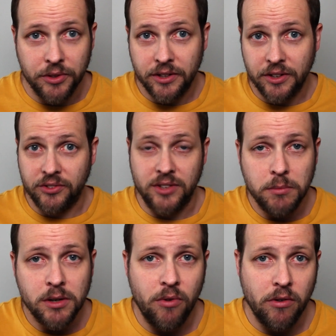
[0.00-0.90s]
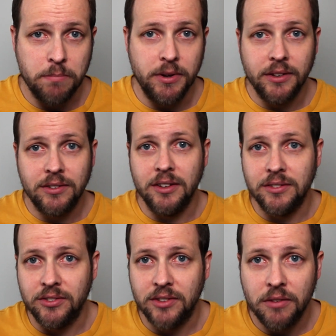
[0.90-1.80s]
a similar vulnerability is
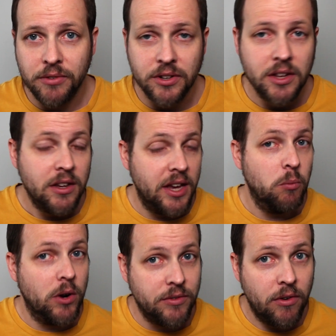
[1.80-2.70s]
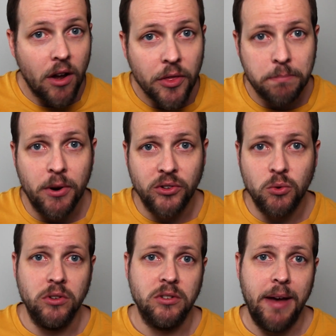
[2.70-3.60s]
discovered in one of our other
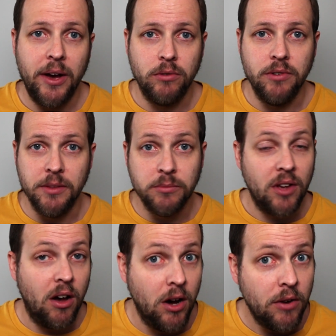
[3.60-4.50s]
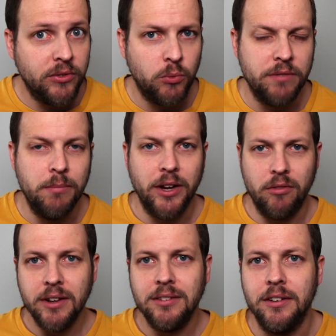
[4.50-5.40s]
post-quantum algorithms after we've
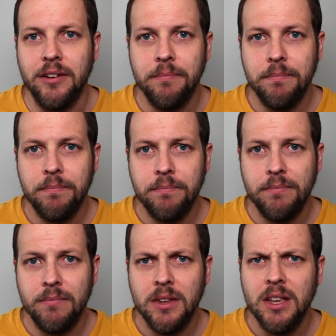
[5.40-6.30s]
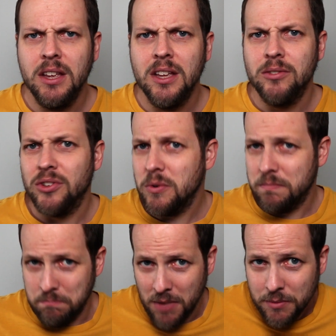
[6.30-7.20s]
migrated. So
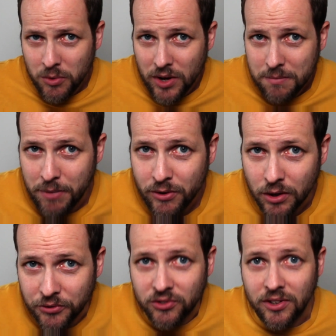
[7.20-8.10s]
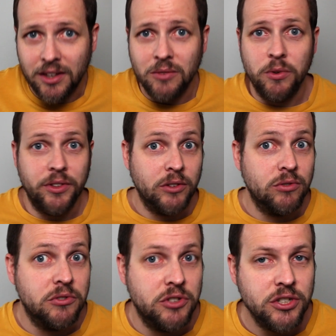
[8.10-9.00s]
maybe we're better off sticking with our
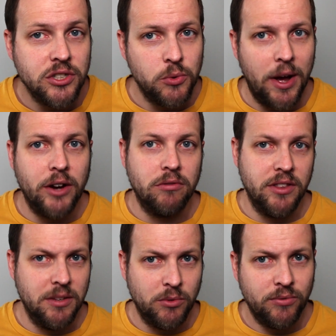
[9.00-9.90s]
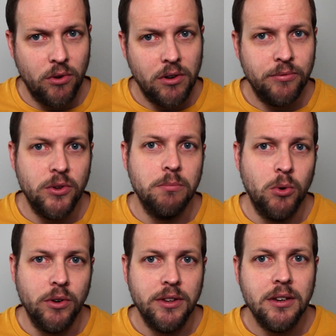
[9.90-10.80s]
traditional algorithms for a few
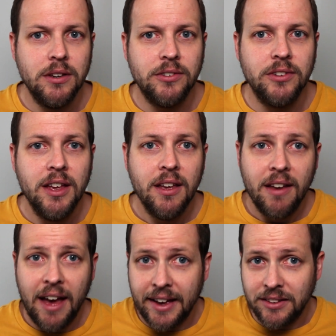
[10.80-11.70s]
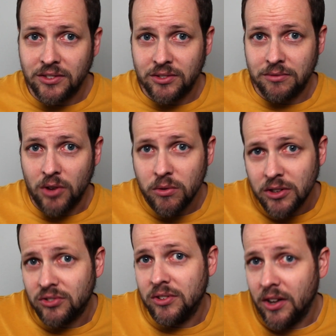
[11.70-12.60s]
more years, and only
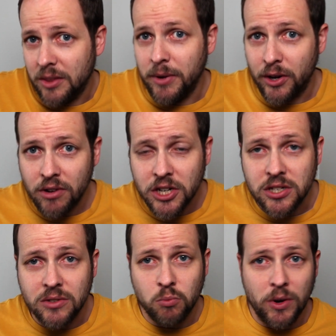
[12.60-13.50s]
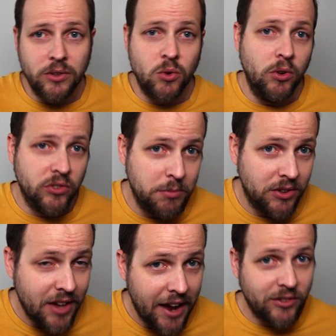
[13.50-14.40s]
start the migration when quantum
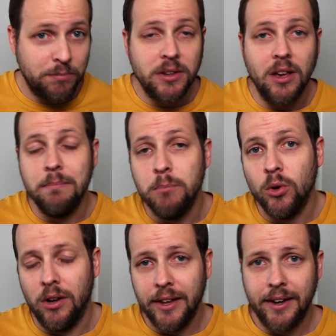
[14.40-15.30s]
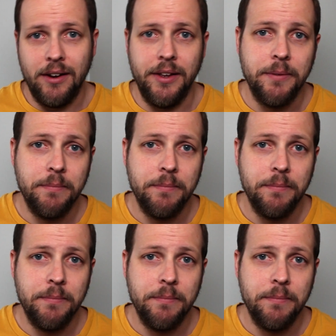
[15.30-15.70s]
attacks become more likely.